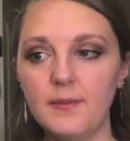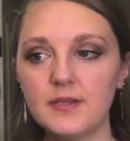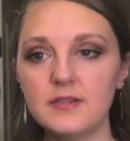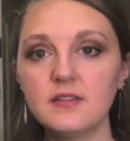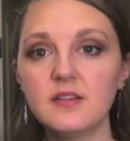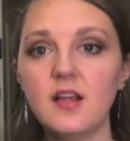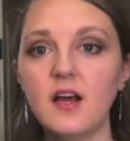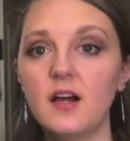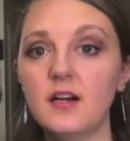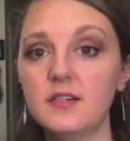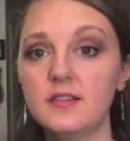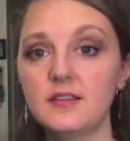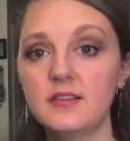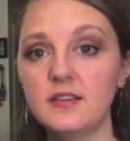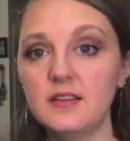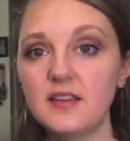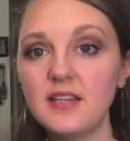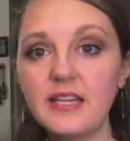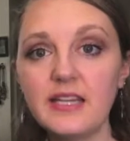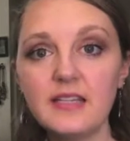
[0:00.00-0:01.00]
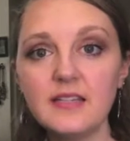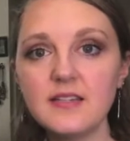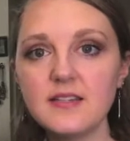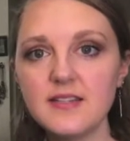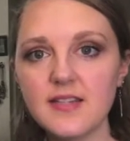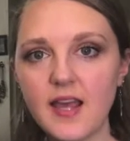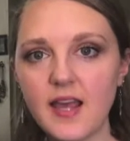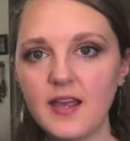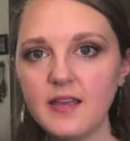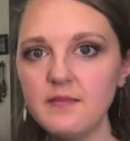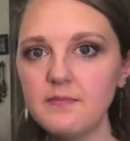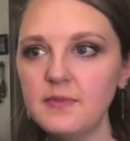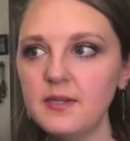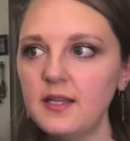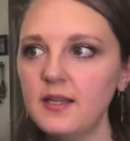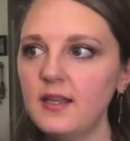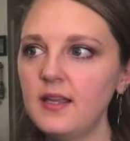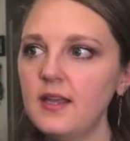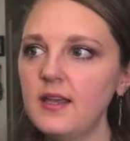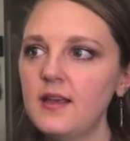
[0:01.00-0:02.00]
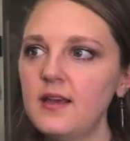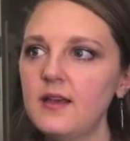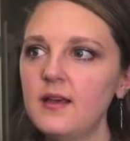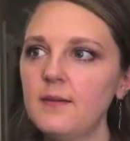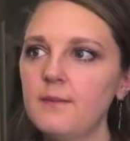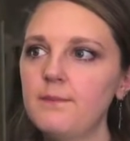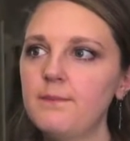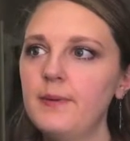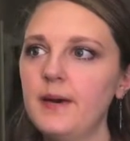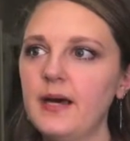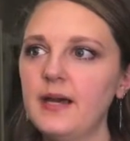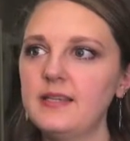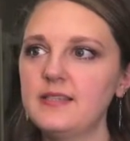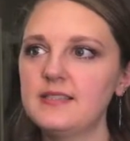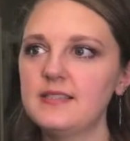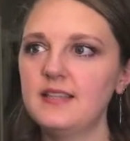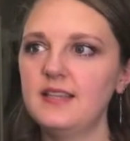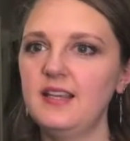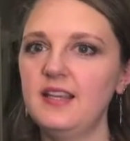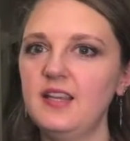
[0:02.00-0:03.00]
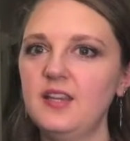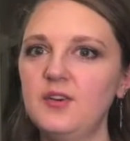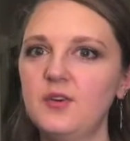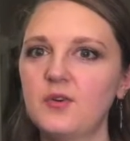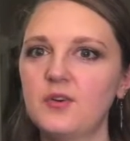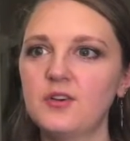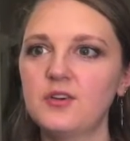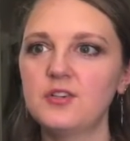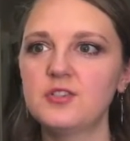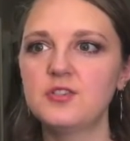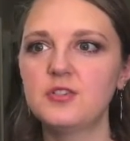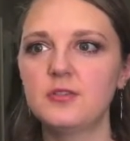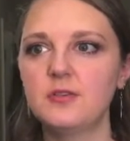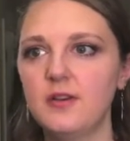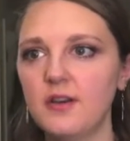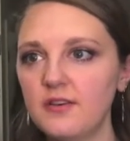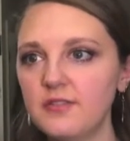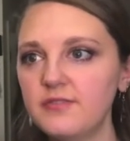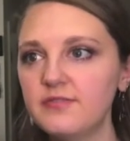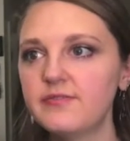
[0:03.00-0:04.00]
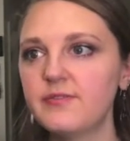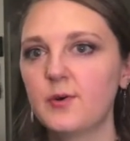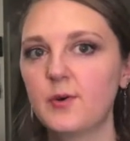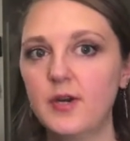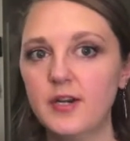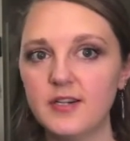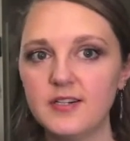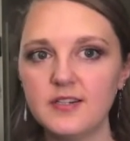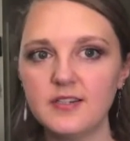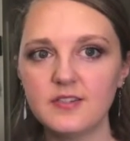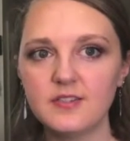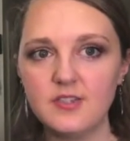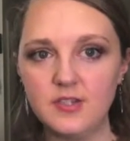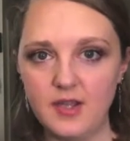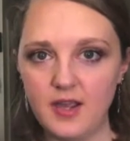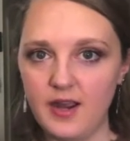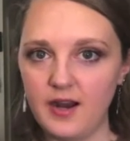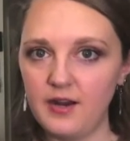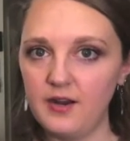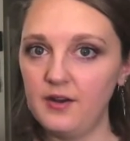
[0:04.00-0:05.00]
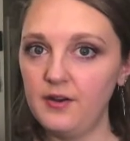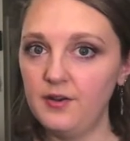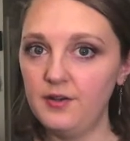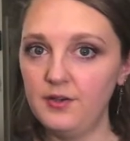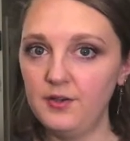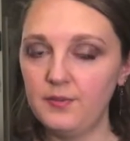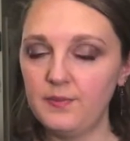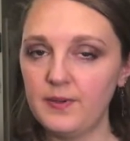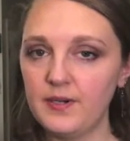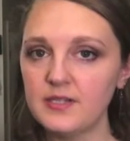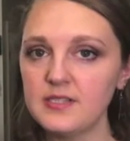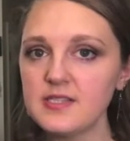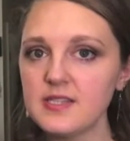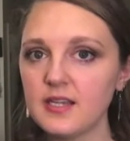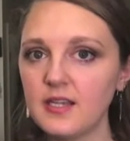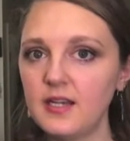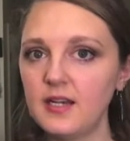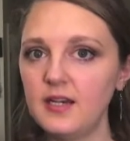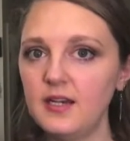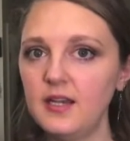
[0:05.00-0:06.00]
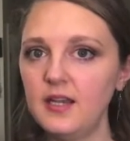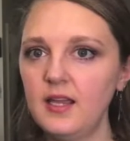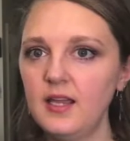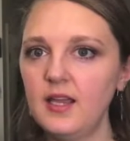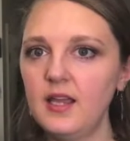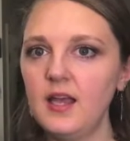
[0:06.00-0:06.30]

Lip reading: long lead time, but in order to afford to hire a new person,